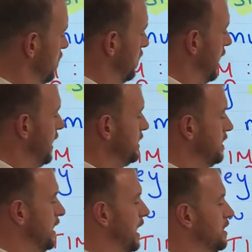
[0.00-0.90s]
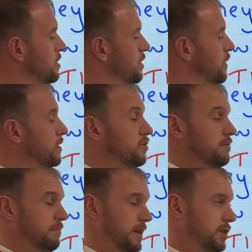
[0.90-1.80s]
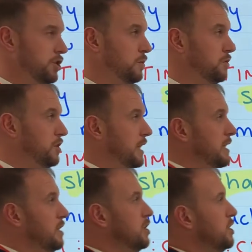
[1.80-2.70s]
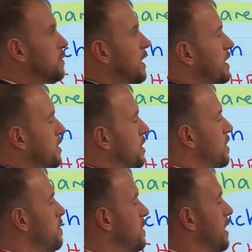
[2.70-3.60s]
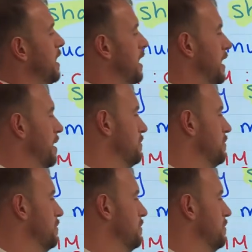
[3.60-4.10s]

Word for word: 80 add 200 is 280. So I know I am